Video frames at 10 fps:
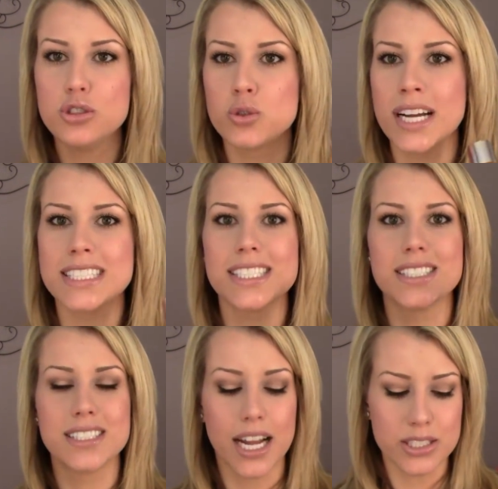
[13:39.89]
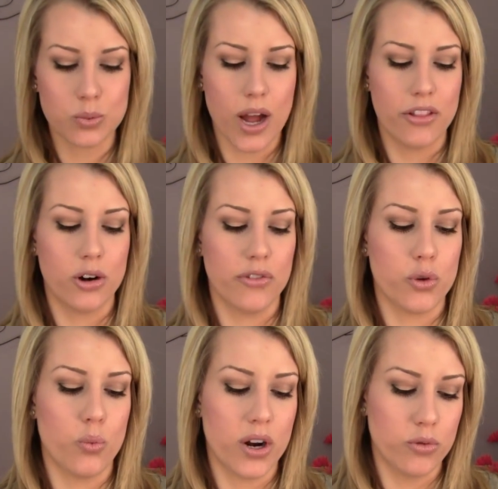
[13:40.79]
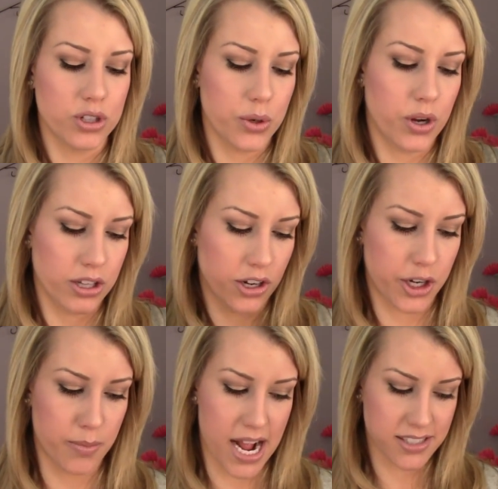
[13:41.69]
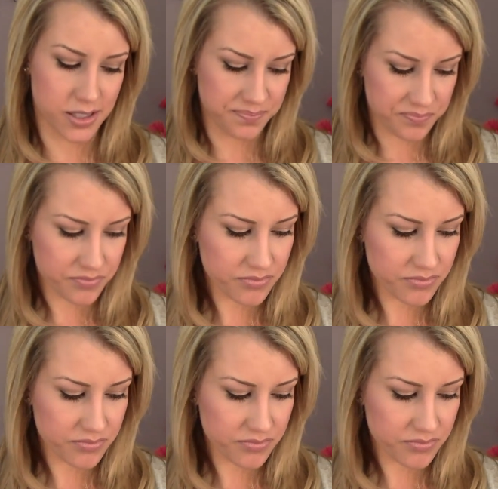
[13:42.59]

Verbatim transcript: dresses, nice weather, if you want, really want to look your best.